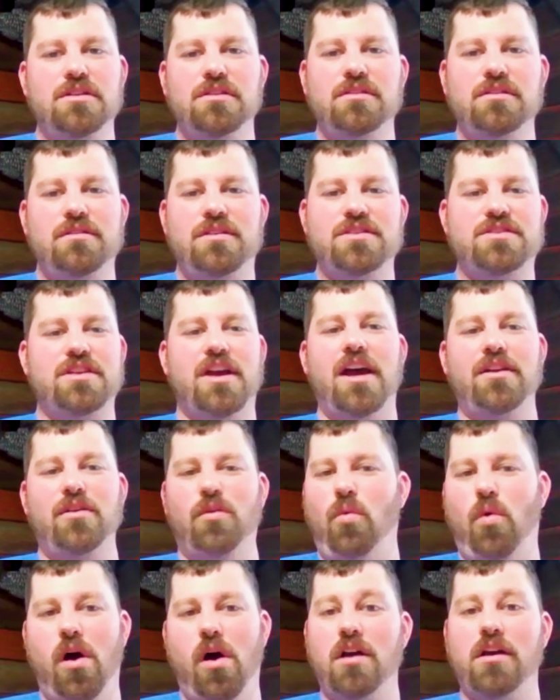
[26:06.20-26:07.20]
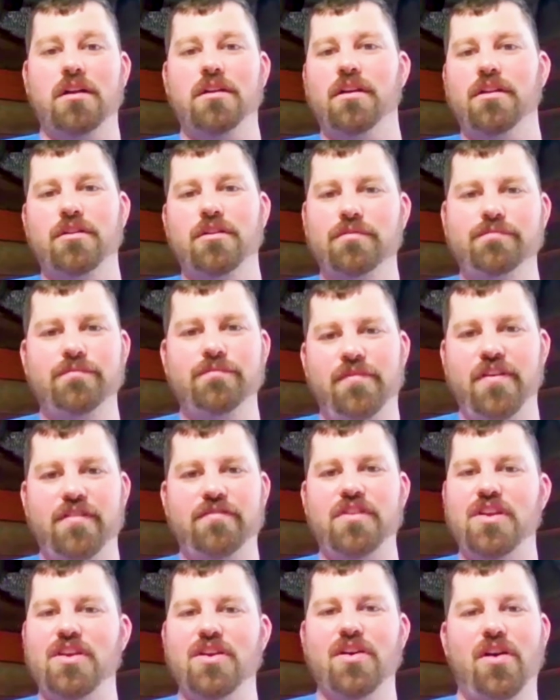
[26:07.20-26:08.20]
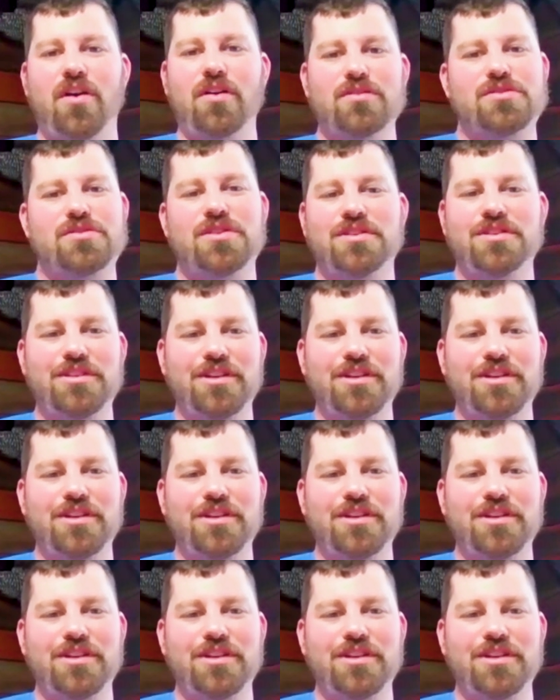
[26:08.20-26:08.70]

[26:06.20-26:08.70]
decide to walk another 50 yards.